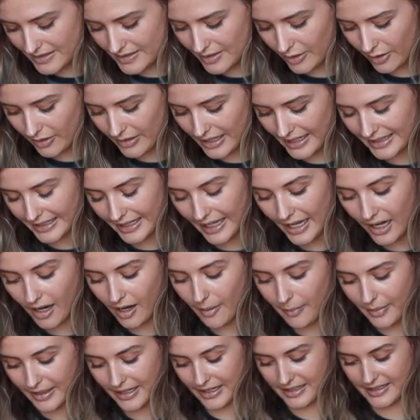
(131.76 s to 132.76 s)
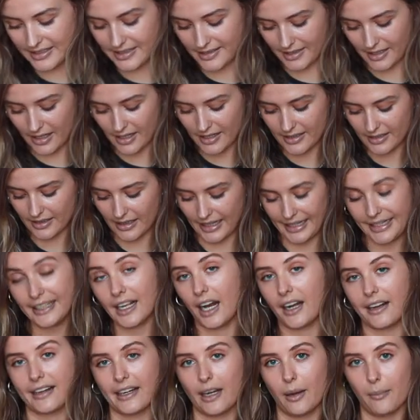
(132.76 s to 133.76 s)
And so I get up and I start like
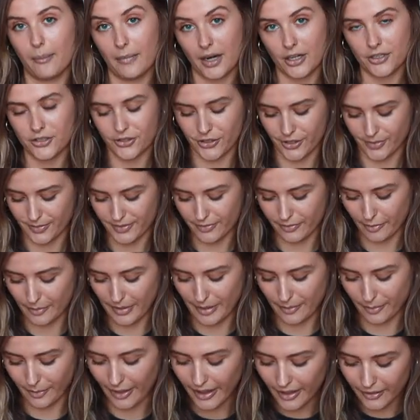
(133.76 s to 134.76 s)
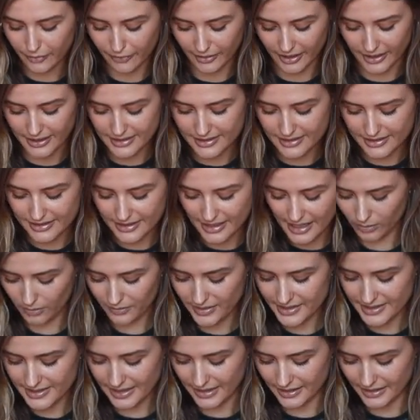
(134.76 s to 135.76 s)
cutting up mushrooms for my breakfast. All
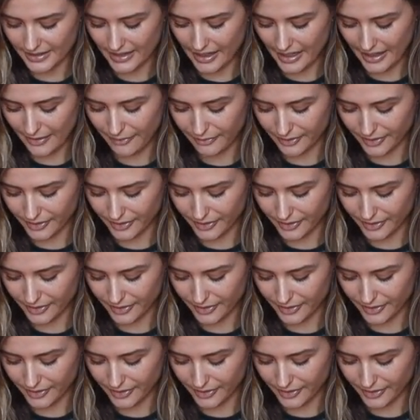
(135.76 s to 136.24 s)
of a sudden I